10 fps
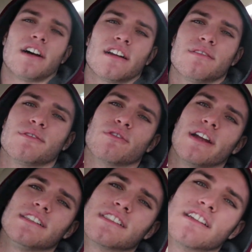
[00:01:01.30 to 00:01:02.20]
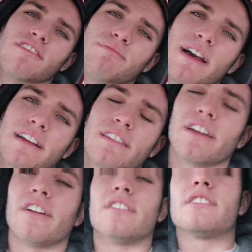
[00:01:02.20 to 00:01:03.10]
ton of great stuff back
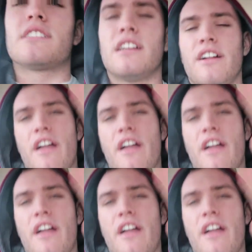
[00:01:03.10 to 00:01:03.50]
there. Just